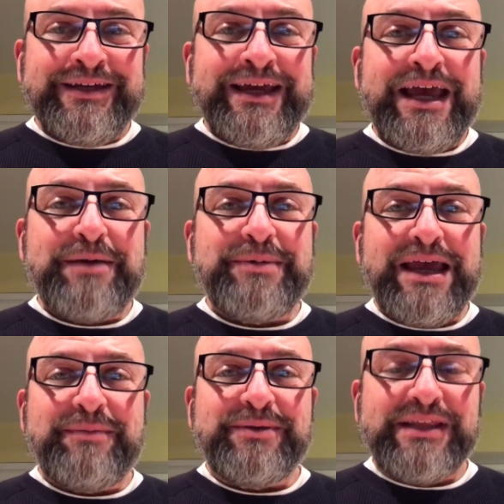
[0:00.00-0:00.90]
happy,
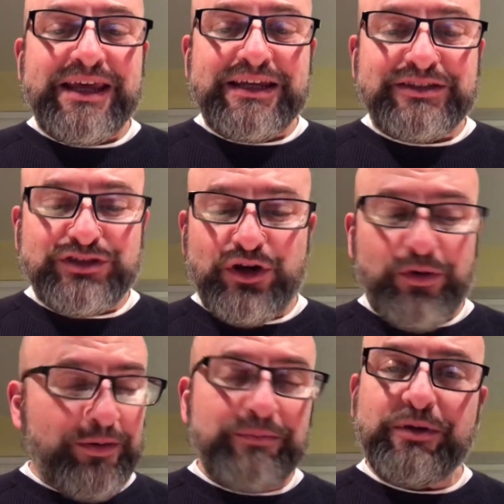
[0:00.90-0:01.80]
happy days.
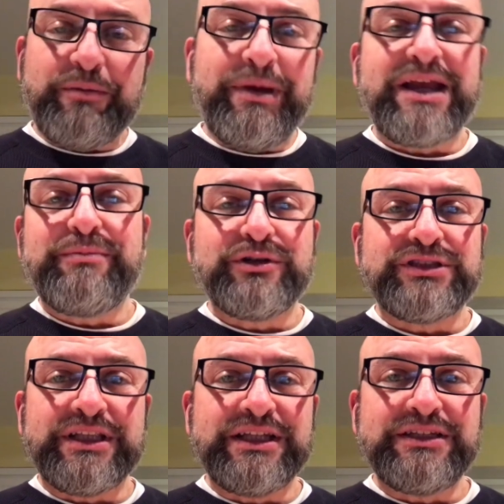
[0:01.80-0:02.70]
So I'm going to bake a bunch
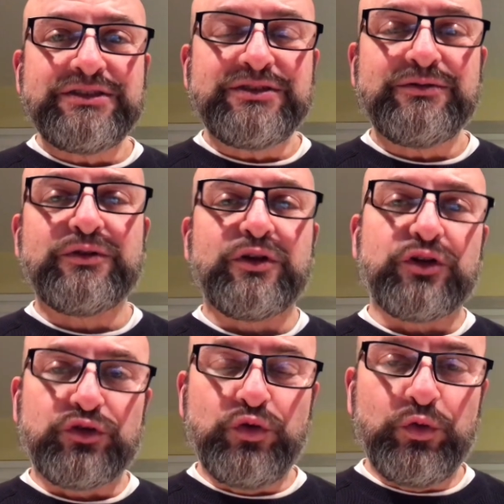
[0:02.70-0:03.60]
of these. They're
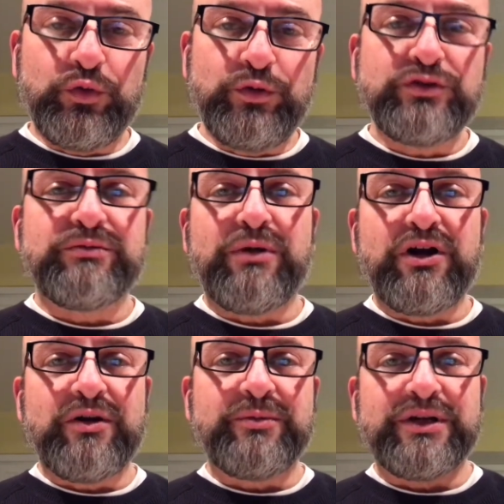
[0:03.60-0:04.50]
going to cool.
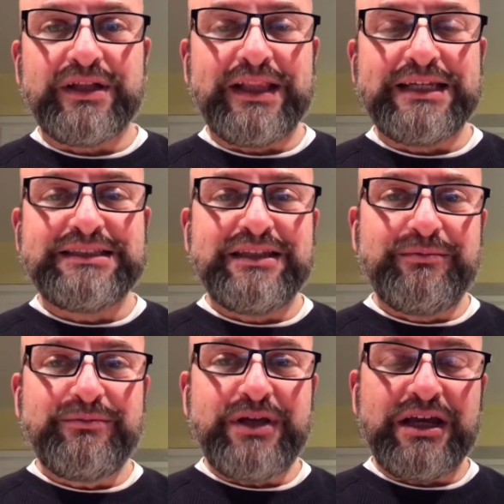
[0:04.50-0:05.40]
Tomorrow I'm going to glaze
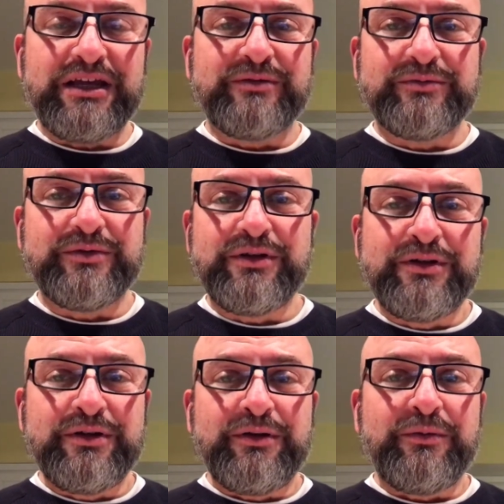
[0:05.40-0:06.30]
them, and
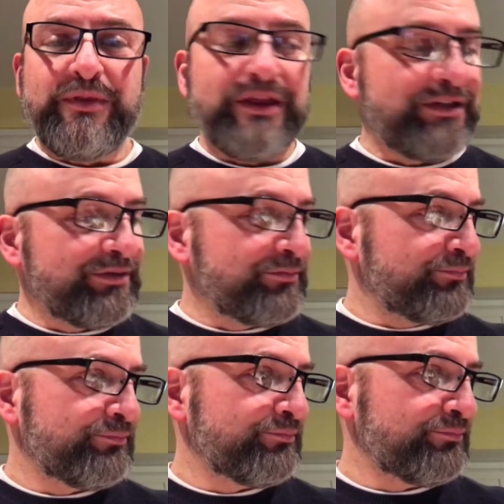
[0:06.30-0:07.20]
then,
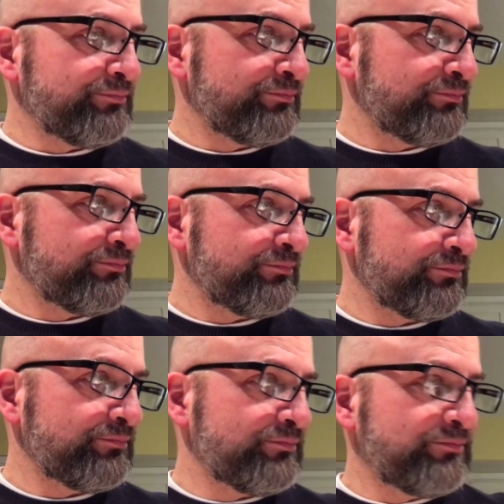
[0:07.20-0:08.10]

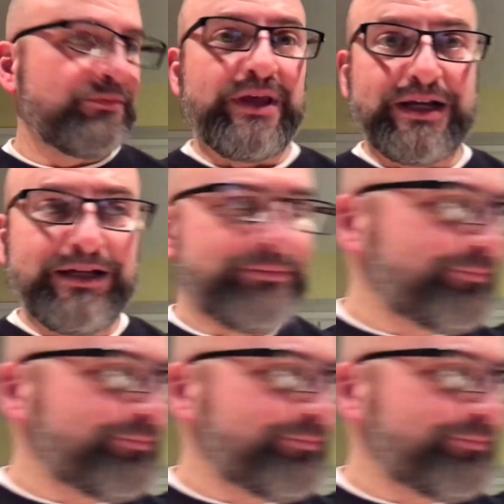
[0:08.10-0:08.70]
hang on.